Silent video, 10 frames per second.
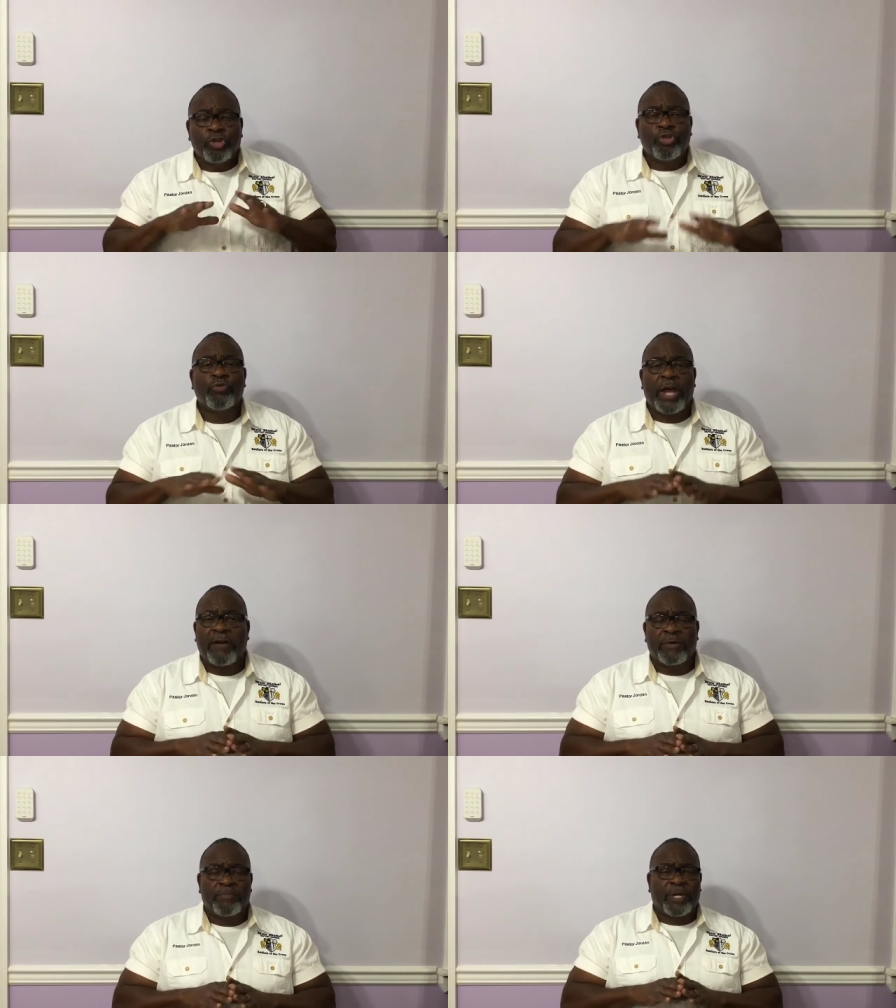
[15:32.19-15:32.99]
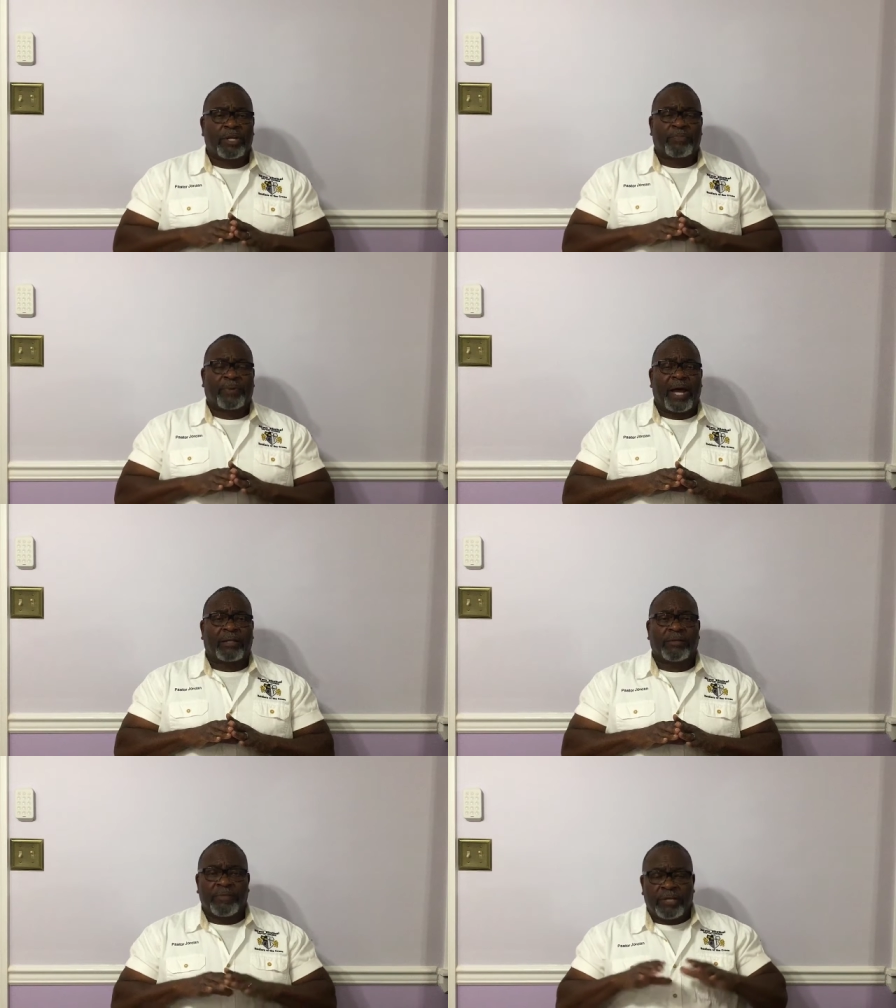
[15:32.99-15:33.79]
You have a bigger
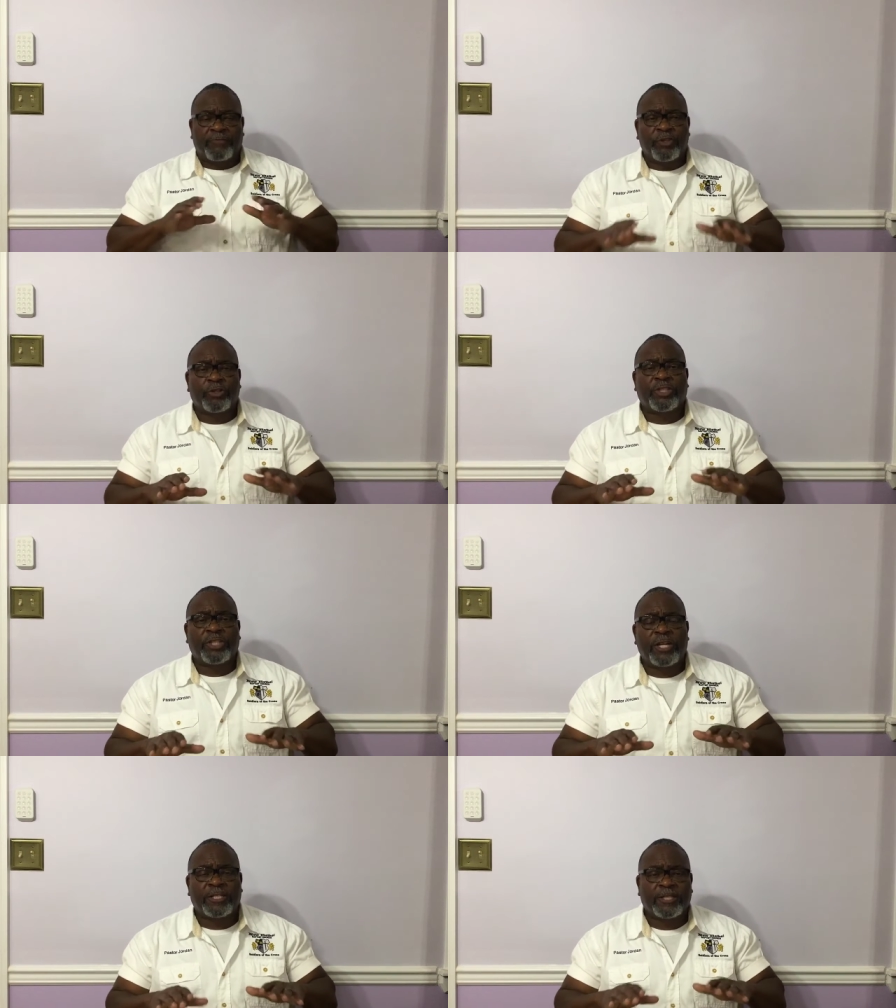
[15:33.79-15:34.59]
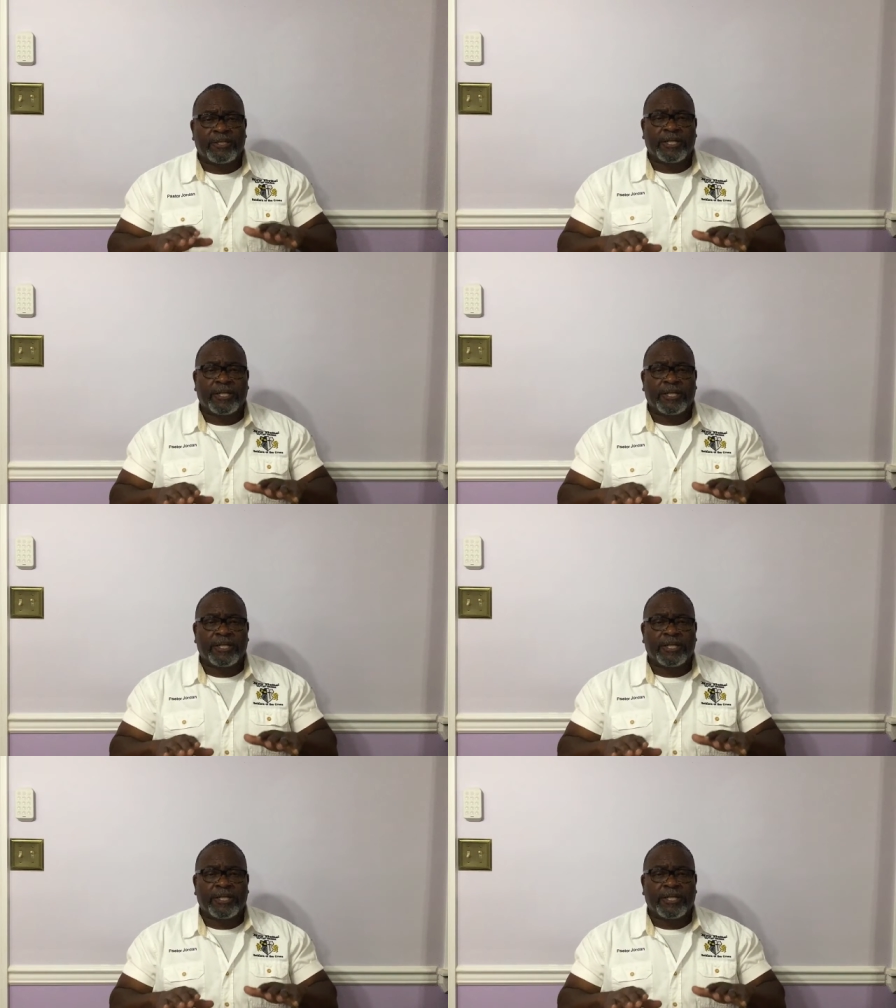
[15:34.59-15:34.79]
problem if you're judging